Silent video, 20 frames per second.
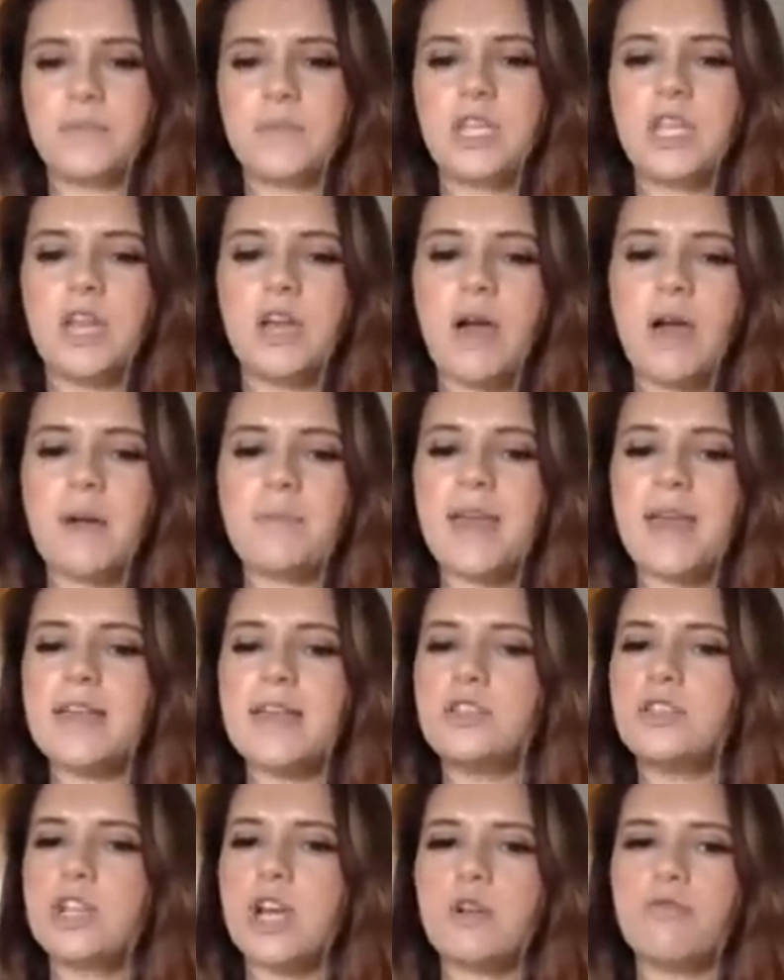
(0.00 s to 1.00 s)
You know, I'm
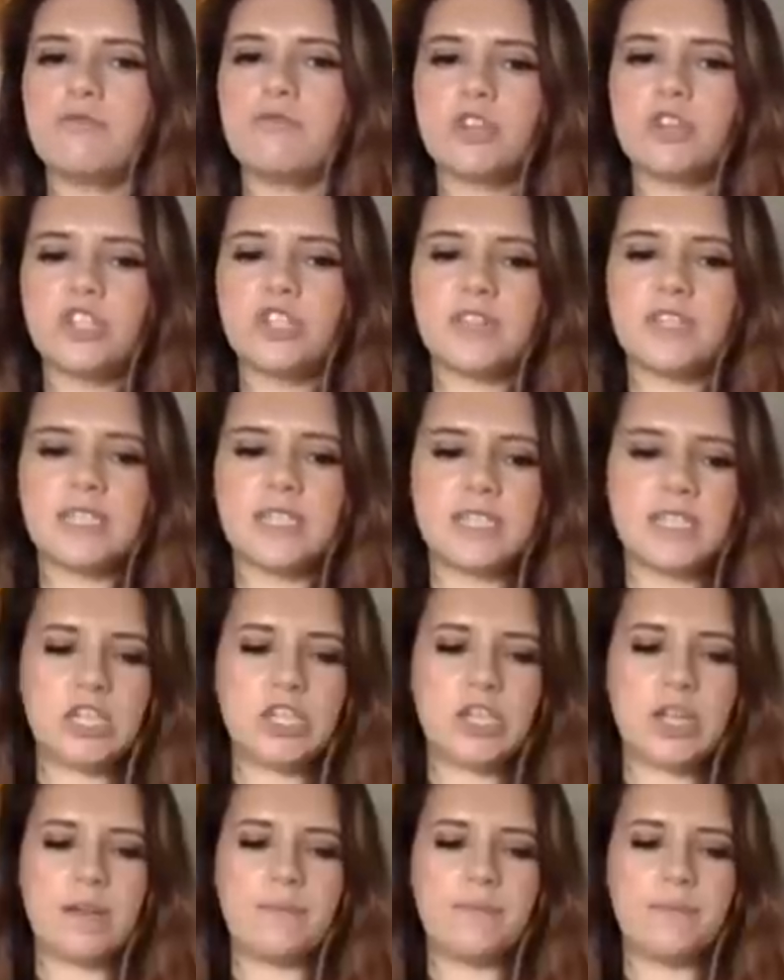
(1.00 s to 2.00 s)
getting, don't rush this
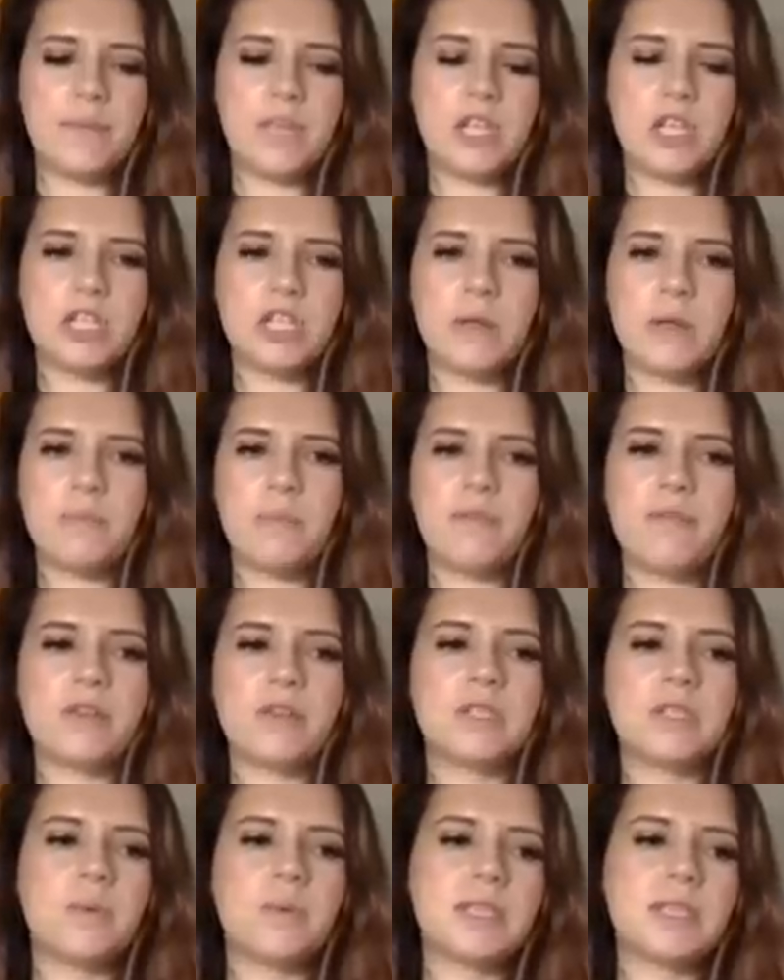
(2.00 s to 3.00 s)
decision. Let me put
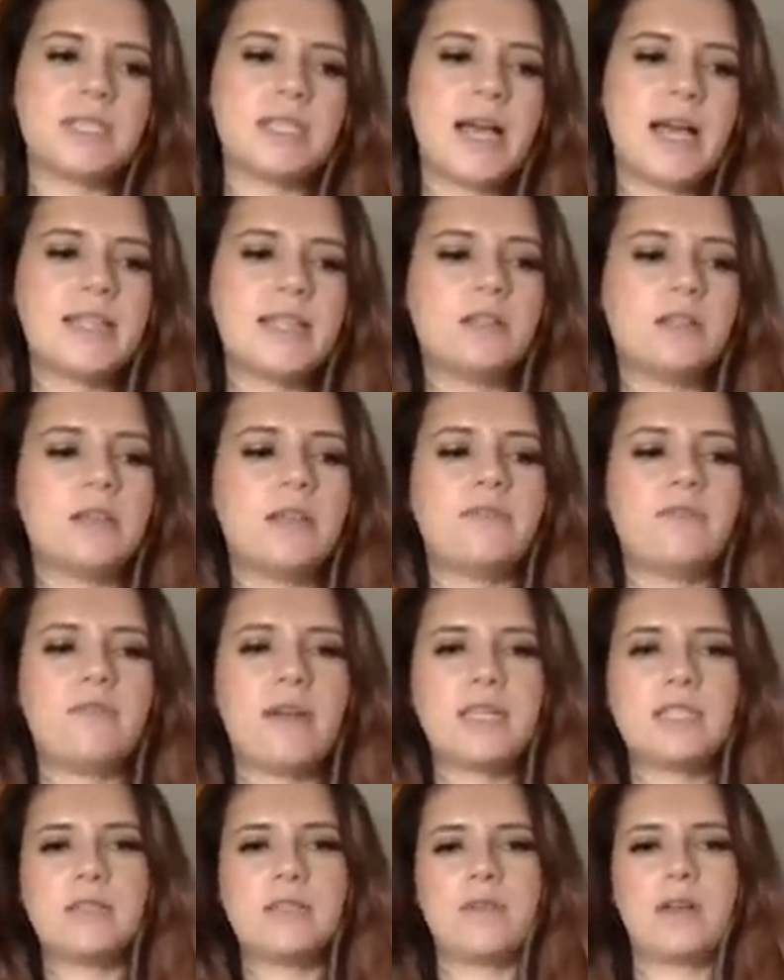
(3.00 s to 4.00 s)
those to one side and I'll do the
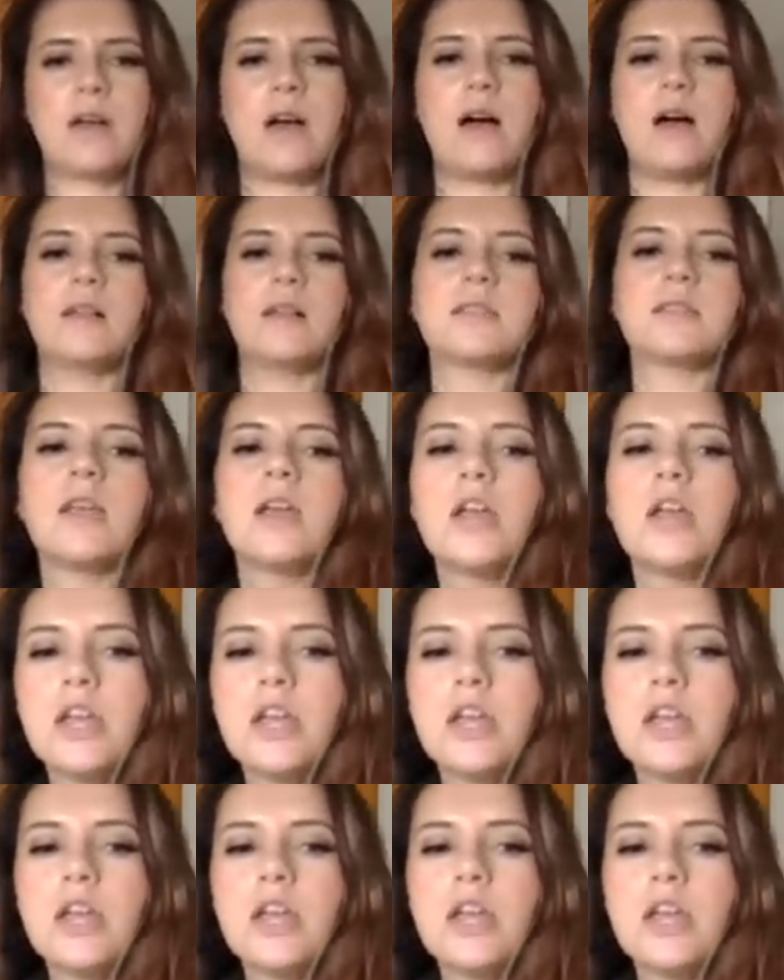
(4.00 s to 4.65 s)
rest of the cards.